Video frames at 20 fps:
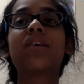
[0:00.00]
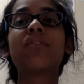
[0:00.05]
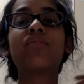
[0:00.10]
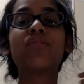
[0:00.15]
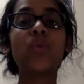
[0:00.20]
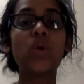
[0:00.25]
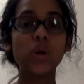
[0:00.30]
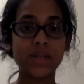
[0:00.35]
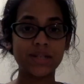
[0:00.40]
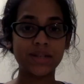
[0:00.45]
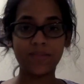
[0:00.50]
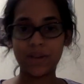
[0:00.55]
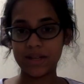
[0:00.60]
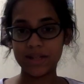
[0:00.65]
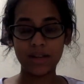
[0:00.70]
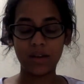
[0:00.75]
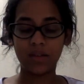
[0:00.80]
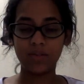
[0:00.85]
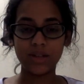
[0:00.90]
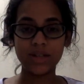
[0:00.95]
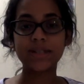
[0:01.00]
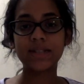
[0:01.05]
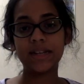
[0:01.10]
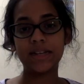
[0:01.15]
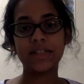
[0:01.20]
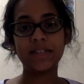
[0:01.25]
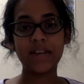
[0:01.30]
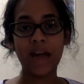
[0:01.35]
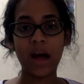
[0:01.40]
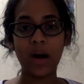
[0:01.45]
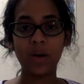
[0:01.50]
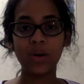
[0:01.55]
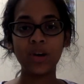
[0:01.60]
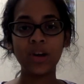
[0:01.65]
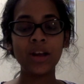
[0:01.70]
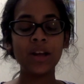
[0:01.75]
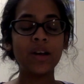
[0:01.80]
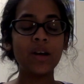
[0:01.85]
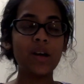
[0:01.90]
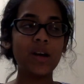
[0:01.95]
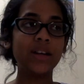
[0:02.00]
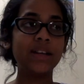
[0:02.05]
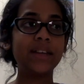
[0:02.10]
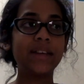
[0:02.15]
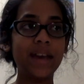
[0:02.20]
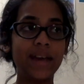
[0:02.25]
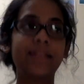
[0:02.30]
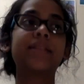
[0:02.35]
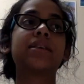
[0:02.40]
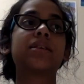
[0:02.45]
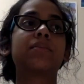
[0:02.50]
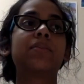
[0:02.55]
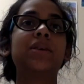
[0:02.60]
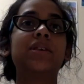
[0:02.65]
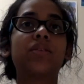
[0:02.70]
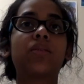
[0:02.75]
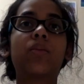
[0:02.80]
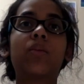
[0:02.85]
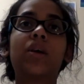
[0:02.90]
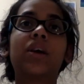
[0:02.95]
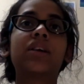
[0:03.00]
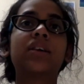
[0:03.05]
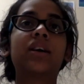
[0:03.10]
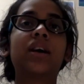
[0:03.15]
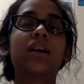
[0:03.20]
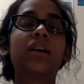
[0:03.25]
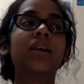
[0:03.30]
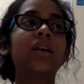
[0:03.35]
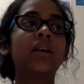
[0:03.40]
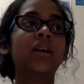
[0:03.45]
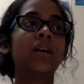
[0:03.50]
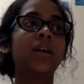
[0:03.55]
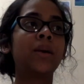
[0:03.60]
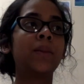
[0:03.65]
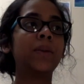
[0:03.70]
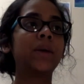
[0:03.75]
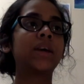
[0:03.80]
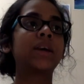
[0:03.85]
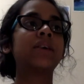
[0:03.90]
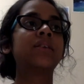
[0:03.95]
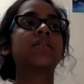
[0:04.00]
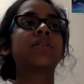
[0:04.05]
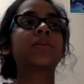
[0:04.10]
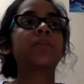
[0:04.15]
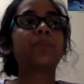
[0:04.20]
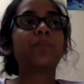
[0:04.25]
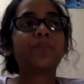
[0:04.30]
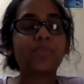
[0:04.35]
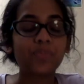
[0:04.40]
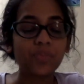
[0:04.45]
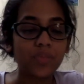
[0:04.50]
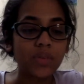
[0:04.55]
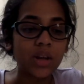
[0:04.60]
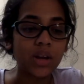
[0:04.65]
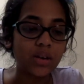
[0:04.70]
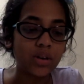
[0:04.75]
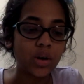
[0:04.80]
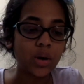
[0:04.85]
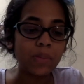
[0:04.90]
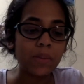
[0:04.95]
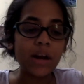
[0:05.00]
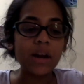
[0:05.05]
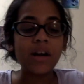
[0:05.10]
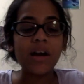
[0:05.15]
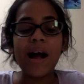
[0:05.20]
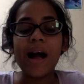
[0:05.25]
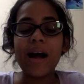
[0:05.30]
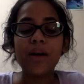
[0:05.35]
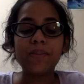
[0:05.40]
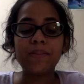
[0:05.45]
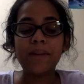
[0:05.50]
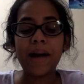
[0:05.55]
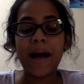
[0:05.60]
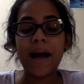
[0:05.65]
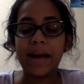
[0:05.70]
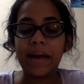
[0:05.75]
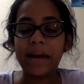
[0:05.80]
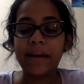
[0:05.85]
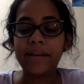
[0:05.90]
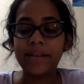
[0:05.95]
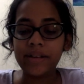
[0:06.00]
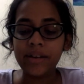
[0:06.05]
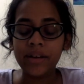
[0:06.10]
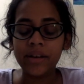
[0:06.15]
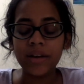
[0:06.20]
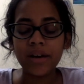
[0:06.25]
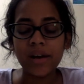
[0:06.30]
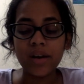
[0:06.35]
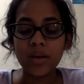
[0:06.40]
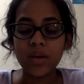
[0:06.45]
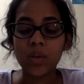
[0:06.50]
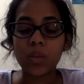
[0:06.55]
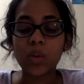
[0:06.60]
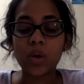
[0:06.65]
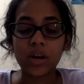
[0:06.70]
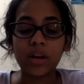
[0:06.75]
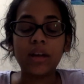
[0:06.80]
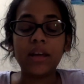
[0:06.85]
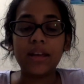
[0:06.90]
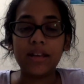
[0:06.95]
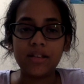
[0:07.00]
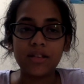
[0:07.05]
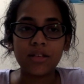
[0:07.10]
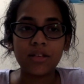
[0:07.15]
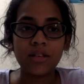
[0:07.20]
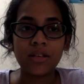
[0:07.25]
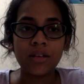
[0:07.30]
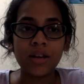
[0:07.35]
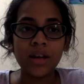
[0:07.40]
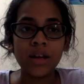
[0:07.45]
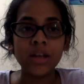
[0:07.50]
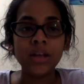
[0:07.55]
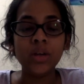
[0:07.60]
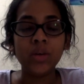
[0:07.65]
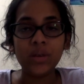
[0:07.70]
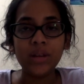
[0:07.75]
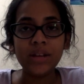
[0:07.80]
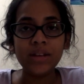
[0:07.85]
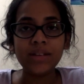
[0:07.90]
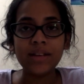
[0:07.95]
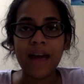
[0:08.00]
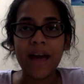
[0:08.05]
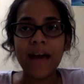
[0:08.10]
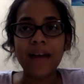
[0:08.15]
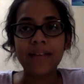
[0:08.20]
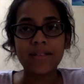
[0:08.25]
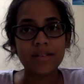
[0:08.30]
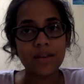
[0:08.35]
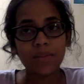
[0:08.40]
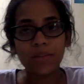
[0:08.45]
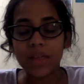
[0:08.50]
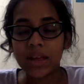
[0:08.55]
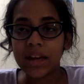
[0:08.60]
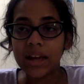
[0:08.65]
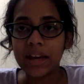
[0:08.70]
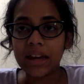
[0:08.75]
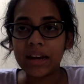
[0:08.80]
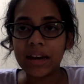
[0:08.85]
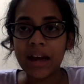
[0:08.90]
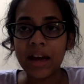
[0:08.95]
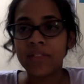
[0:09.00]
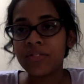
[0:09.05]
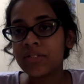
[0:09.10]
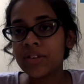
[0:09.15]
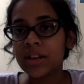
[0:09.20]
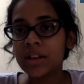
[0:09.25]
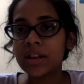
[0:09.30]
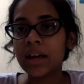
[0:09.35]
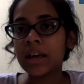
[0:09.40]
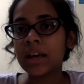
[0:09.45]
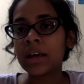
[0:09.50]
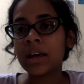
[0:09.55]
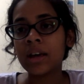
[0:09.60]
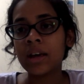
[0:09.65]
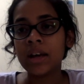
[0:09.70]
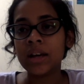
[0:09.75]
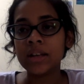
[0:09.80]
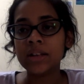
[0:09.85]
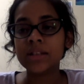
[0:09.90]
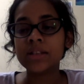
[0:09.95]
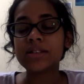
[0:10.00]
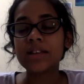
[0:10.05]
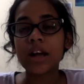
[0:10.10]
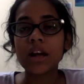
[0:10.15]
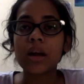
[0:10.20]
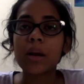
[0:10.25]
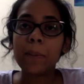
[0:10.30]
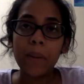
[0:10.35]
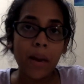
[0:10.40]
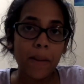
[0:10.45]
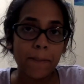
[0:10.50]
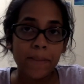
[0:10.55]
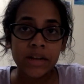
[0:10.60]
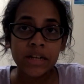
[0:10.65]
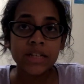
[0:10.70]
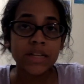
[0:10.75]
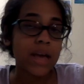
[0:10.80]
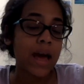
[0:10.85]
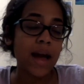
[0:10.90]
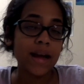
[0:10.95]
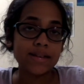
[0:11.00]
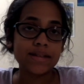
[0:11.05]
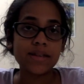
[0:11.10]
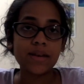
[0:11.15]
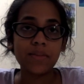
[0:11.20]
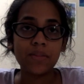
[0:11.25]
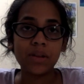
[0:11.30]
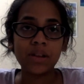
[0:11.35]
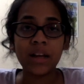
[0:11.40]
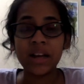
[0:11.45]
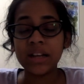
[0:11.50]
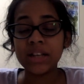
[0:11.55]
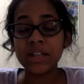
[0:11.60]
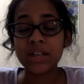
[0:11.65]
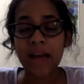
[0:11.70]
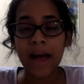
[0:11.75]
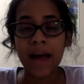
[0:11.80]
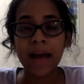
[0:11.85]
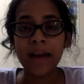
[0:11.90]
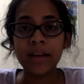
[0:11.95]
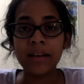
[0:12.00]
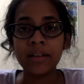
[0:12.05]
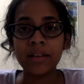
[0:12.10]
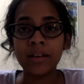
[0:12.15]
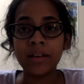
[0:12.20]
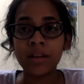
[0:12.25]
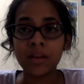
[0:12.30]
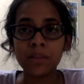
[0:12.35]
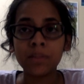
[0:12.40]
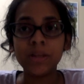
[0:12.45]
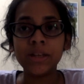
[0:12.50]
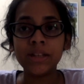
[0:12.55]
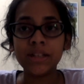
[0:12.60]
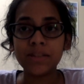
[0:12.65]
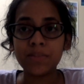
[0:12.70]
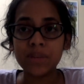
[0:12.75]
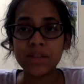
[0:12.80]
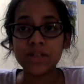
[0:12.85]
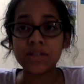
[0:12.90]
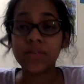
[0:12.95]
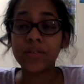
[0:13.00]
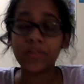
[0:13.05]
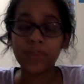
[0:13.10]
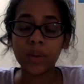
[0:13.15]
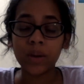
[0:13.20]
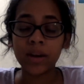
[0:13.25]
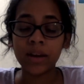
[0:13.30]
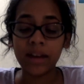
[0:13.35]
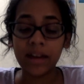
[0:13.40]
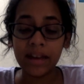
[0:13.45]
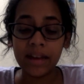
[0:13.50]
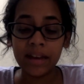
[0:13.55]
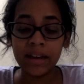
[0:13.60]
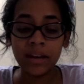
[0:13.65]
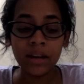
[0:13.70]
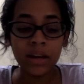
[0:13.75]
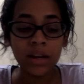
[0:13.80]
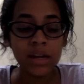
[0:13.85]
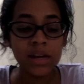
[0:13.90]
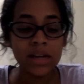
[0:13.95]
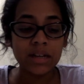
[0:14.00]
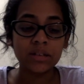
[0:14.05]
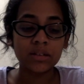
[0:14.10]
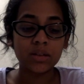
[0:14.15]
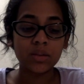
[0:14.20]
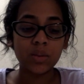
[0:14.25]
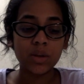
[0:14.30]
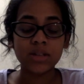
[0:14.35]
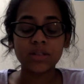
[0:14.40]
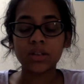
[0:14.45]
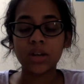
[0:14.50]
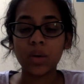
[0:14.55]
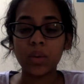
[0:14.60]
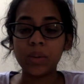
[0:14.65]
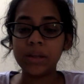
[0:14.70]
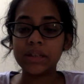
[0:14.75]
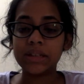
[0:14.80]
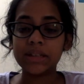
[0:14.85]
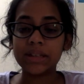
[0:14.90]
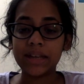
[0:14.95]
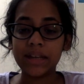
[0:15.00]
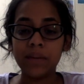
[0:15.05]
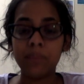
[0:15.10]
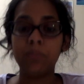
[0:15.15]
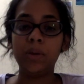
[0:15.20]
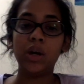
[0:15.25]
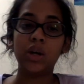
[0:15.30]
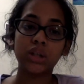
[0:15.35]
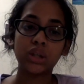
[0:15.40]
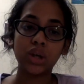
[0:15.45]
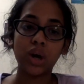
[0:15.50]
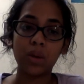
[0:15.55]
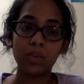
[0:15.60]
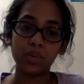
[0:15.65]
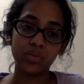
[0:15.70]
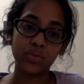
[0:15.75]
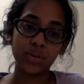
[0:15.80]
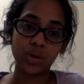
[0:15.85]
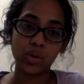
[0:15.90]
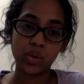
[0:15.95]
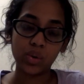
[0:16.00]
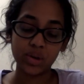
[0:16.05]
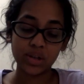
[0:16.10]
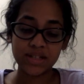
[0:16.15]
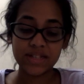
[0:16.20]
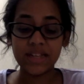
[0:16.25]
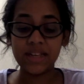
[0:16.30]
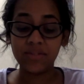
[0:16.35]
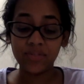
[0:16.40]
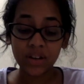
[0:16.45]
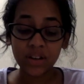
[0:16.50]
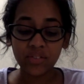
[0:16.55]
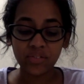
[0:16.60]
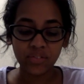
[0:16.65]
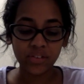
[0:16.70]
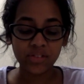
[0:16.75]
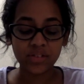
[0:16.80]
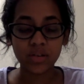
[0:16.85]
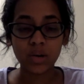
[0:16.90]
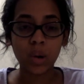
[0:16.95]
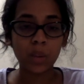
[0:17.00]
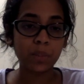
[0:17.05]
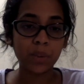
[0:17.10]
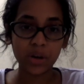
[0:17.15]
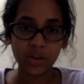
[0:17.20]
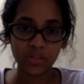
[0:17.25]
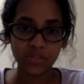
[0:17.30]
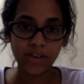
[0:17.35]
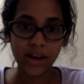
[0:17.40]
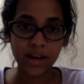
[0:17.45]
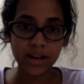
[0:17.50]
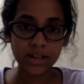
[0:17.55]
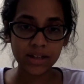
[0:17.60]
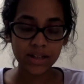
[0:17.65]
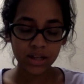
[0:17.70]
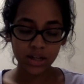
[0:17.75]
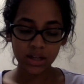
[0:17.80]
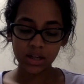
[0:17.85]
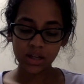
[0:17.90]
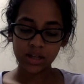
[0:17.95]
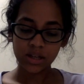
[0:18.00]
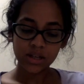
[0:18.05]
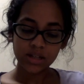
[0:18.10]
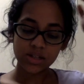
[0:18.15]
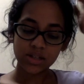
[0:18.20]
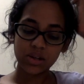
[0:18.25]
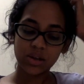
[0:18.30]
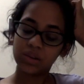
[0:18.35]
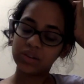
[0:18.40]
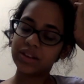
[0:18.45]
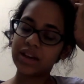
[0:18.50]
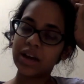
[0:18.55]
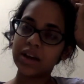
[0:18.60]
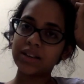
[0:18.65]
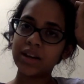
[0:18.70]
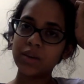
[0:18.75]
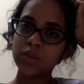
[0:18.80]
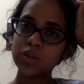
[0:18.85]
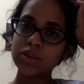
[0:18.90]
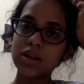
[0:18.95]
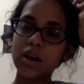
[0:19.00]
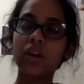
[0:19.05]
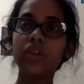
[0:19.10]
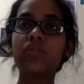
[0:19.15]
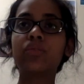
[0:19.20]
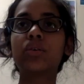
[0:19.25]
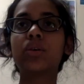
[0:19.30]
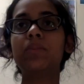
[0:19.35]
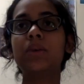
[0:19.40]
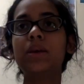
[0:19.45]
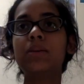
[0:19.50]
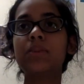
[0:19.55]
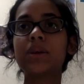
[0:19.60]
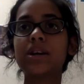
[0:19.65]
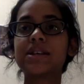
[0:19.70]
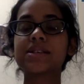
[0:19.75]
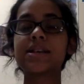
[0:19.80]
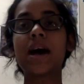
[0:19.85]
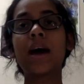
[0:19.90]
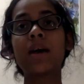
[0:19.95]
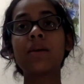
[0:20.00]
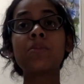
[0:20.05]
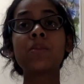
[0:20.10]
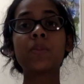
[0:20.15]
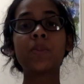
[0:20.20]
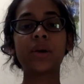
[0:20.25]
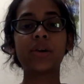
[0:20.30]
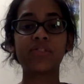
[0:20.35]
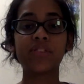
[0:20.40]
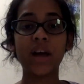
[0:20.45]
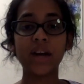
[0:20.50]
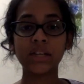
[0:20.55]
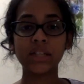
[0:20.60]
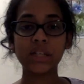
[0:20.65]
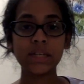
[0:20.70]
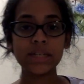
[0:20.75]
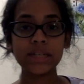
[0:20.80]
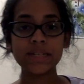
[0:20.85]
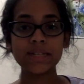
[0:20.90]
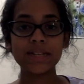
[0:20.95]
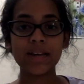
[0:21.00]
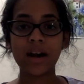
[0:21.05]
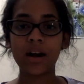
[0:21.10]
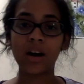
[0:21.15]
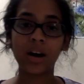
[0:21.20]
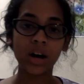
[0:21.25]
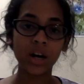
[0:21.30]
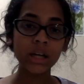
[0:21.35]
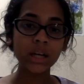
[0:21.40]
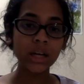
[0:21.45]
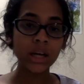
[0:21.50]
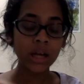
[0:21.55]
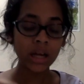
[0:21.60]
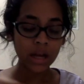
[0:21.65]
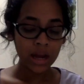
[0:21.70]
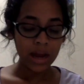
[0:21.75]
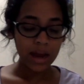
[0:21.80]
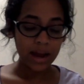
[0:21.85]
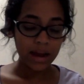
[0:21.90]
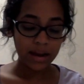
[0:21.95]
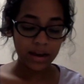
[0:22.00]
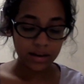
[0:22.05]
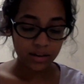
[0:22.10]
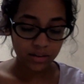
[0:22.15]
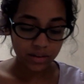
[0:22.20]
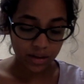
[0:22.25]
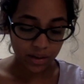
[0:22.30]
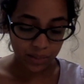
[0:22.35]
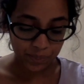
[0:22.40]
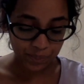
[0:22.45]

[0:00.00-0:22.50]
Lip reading: forced myself to sit down and get this piece of work done, because no matter how bad your work is, you need to hand something in. I feel like just that commitment to hand a completed piece of work in is what's going to keep me on top of the course, even if it's not perfect. So that was hard for me because I'm a perfectionist at heart, and